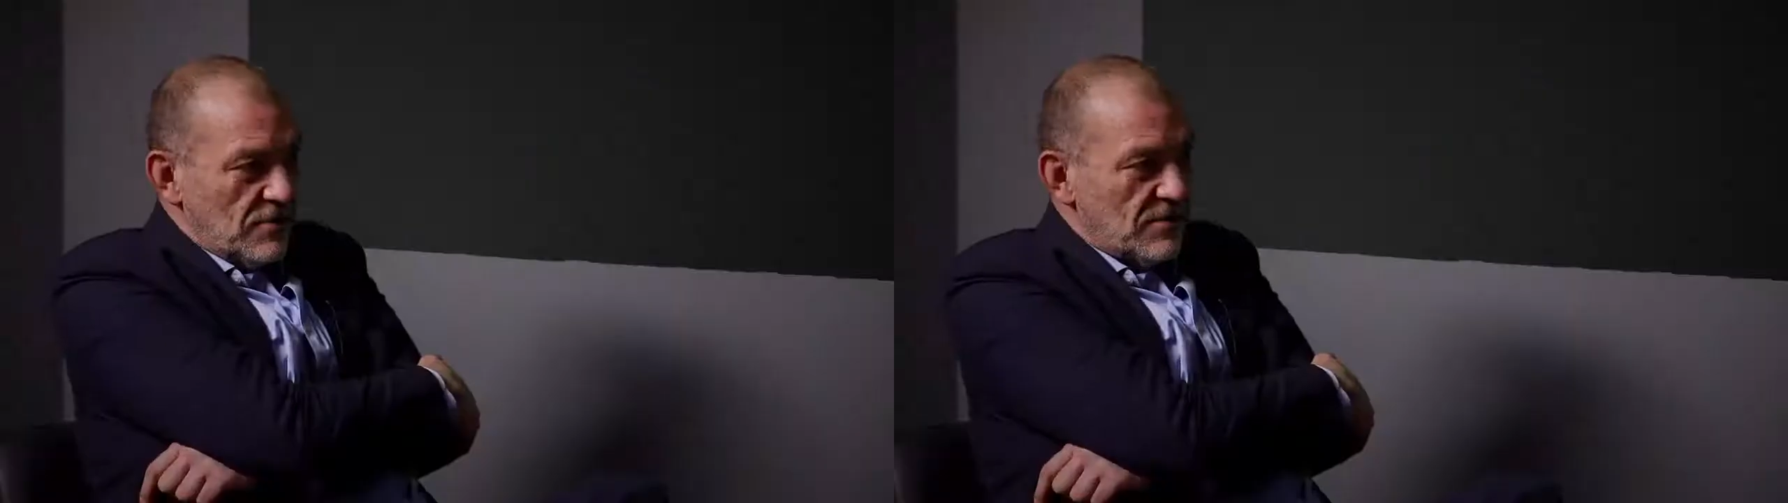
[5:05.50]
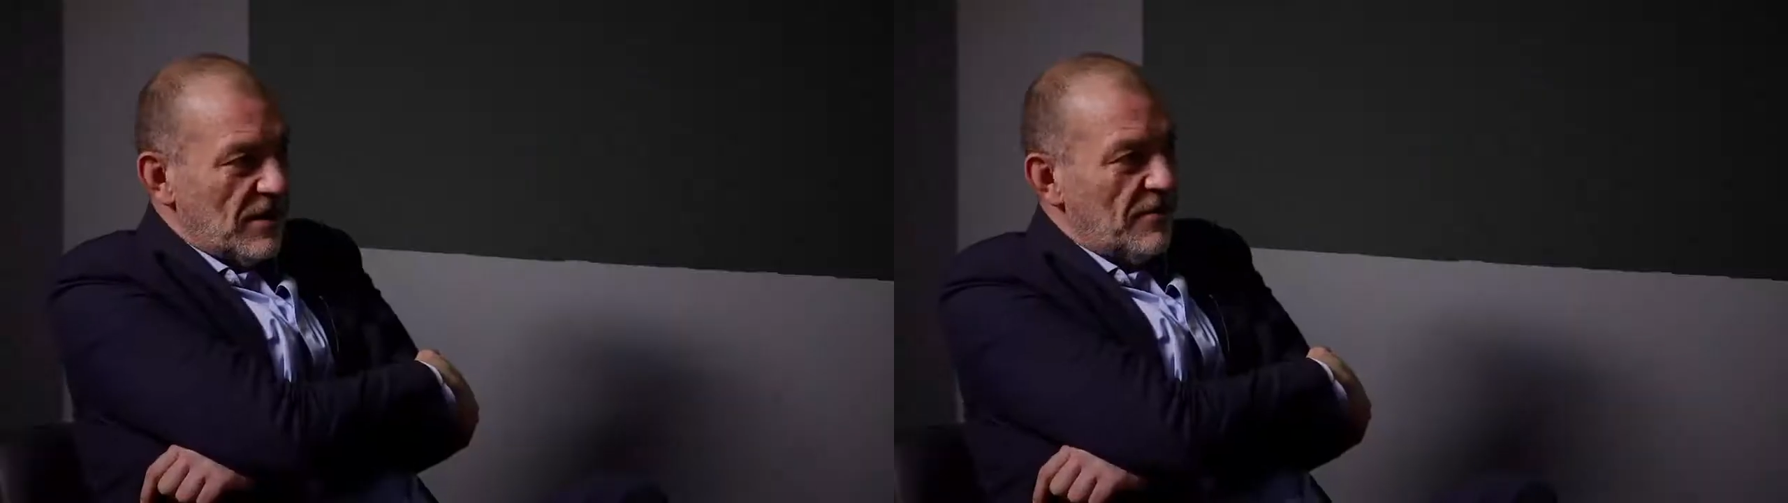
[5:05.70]

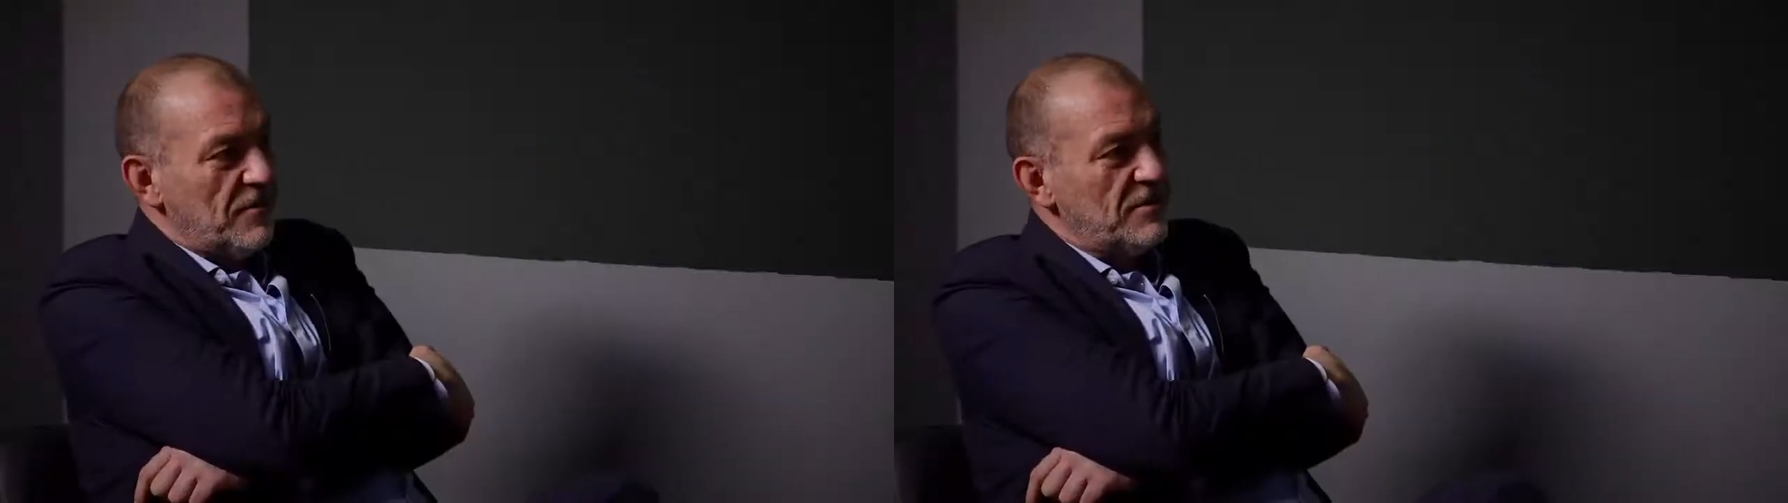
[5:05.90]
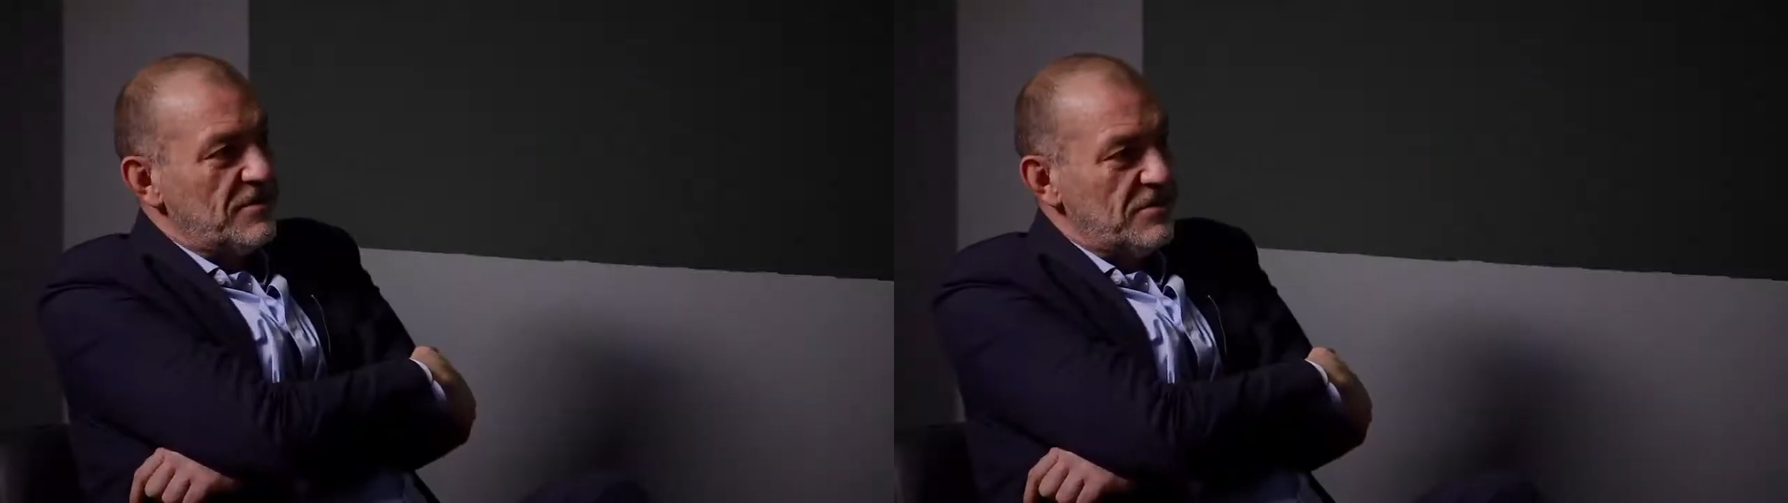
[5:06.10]
So South
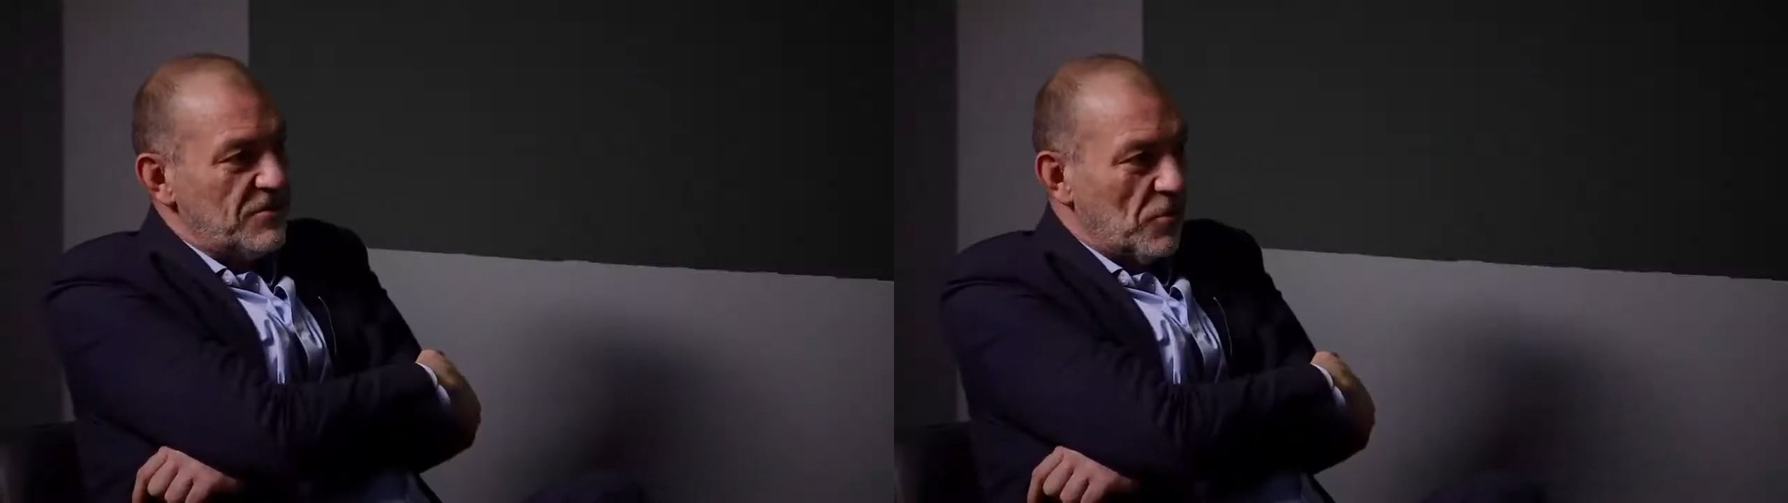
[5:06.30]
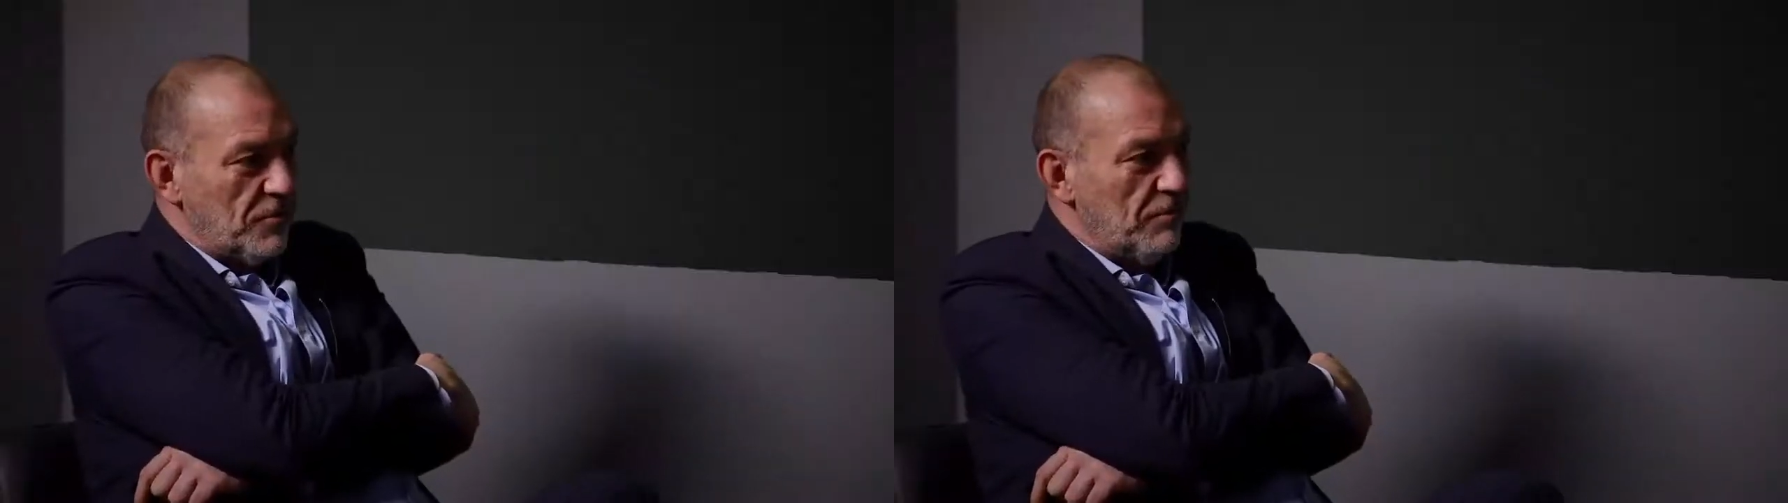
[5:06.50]
Africa's the salt